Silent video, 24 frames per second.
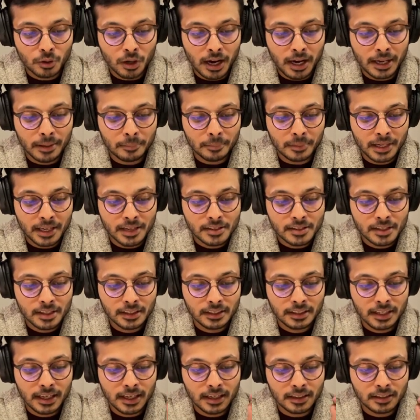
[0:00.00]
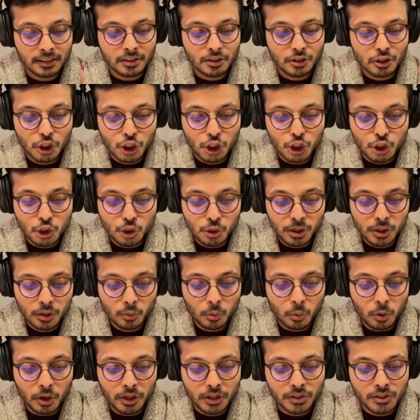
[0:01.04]
I am guessing that shrill
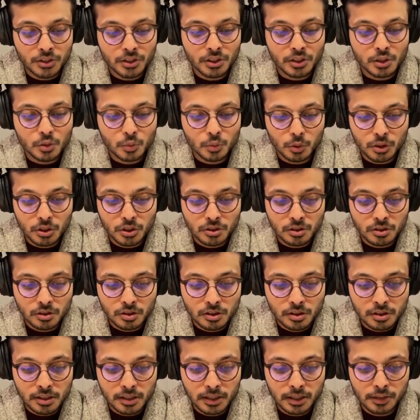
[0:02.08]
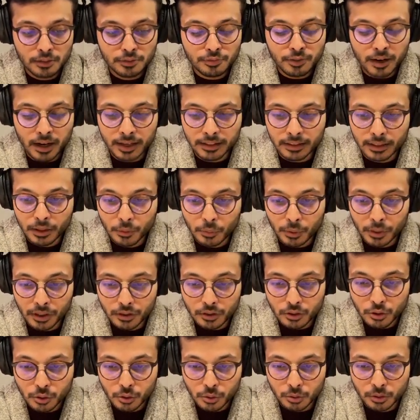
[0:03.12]
voices would still find their way
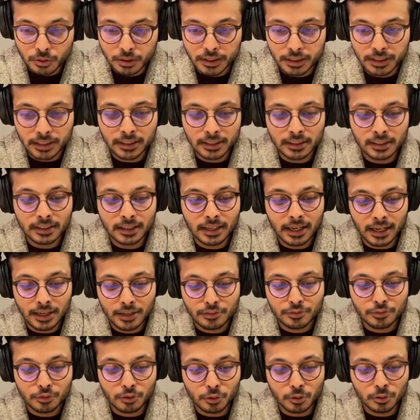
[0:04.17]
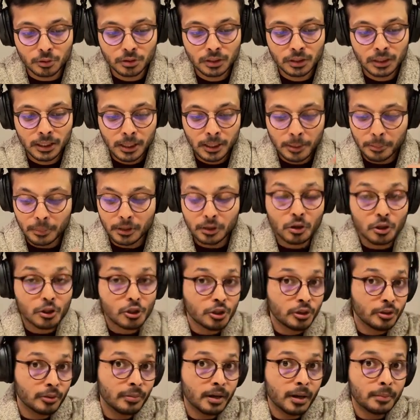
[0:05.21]
through the headphone. But also
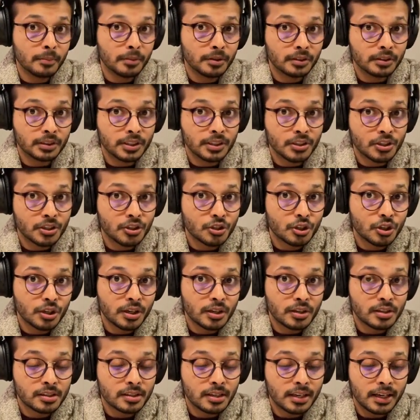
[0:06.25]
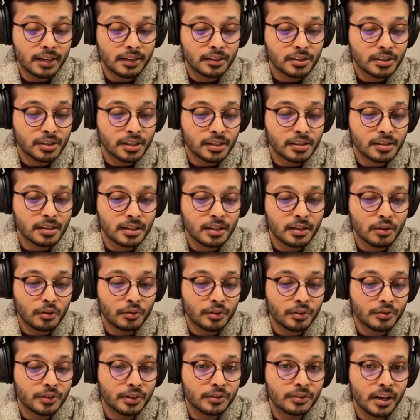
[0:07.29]
remember, this is just like 60 or
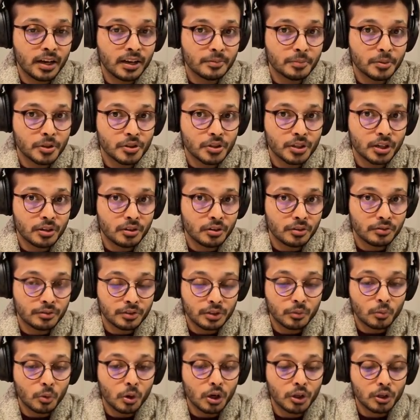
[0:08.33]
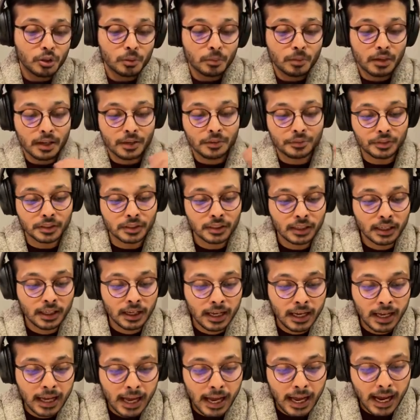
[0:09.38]
55% of the volume level.
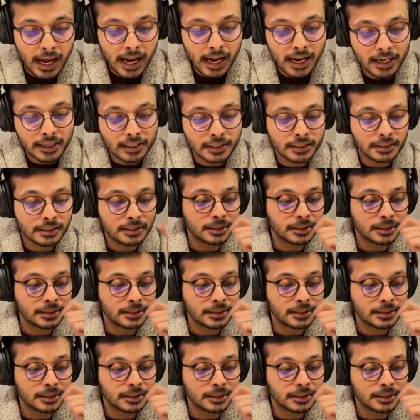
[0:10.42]
And